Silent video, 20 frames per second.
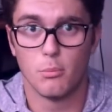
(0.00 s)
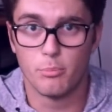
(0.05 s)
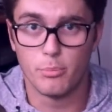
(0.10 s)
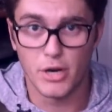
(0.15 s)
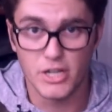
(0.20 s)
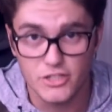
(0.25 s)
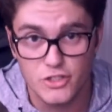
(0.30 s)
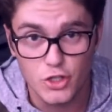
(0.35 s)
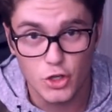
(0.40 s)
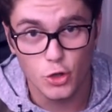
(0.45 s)

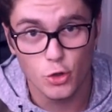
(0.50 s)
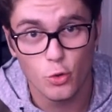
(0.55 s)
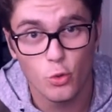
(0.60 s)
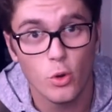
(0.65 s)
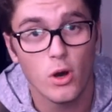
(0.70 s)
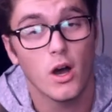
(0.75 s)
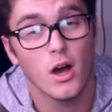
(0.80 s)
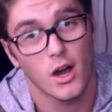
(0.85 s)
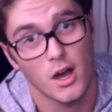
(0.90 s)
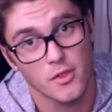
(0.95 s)
but
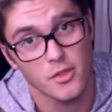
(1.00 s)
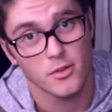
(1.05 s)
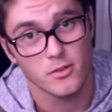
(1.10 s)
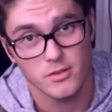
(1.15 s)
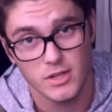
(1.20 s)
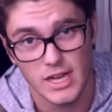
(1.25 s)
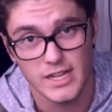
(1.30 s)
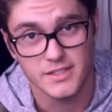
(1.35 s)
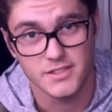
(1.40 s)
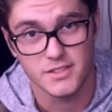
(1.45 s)
two other
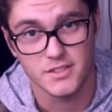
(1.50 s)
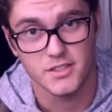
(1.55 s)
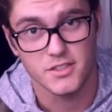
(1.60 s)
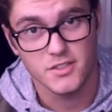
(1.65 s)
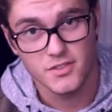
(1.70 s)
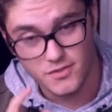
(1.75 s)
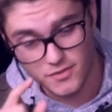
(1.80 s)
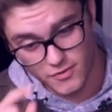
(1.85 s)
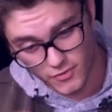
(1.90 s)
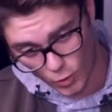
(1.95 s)

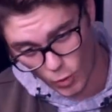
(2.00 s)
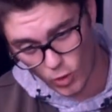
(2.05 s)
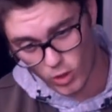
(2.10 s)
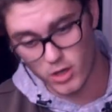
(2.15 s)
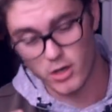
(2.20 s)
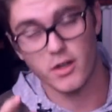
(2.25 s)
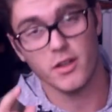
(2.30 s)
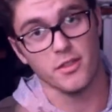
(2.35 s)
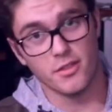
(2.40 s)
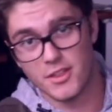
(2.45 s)
lenses
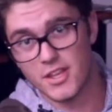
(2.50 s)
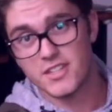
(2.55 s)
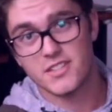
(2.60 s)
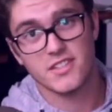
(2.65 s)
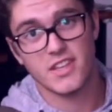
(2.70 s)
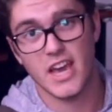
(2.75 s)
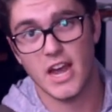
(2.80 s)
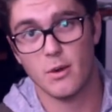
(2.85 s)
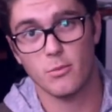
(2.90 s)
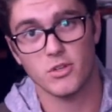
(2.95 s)
for
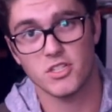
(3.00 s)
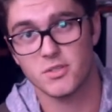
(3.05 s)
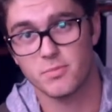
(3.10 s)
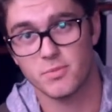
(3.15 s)
this camera